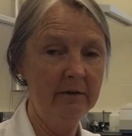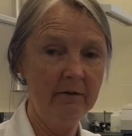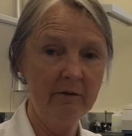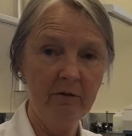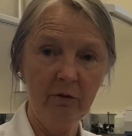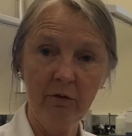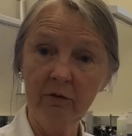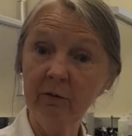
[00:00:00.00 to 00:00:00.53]

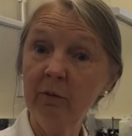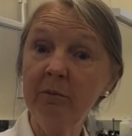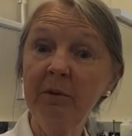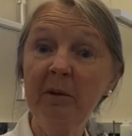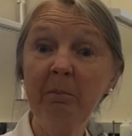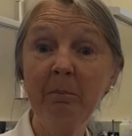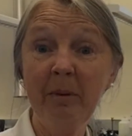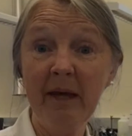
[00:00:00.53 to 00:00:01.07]
So those would
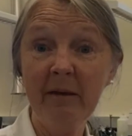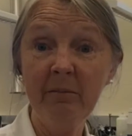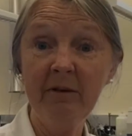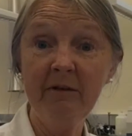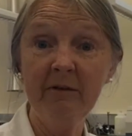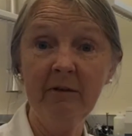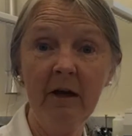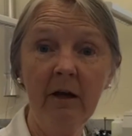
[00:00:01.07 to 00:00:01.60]
be baby
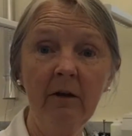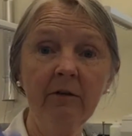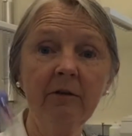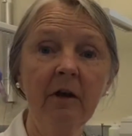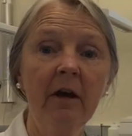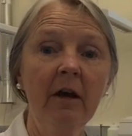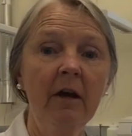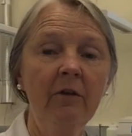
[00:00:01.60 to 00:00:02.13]
cells
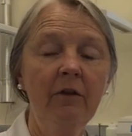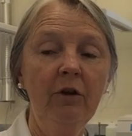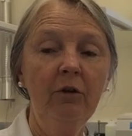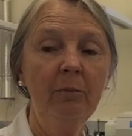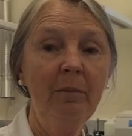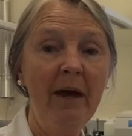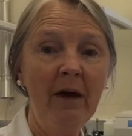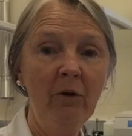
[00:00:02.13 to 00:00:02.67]
that are
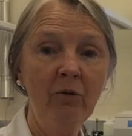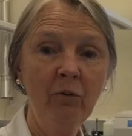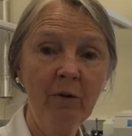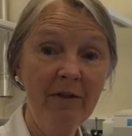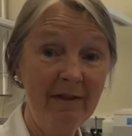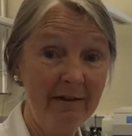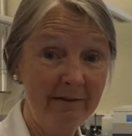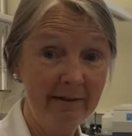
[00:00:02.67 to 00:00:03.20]
bound
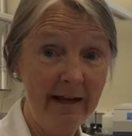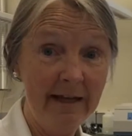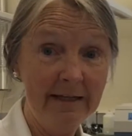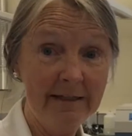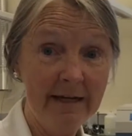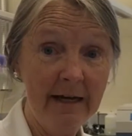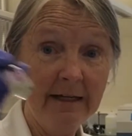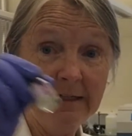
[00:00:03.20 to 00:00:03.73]
with this
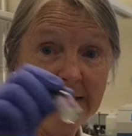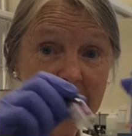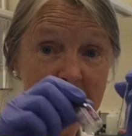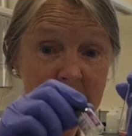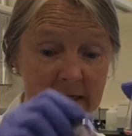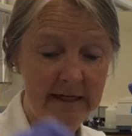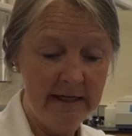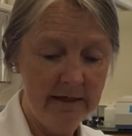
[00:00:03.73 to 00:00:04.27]

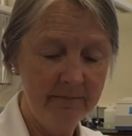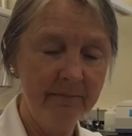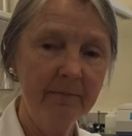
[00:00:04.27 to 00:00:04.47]
anti-D.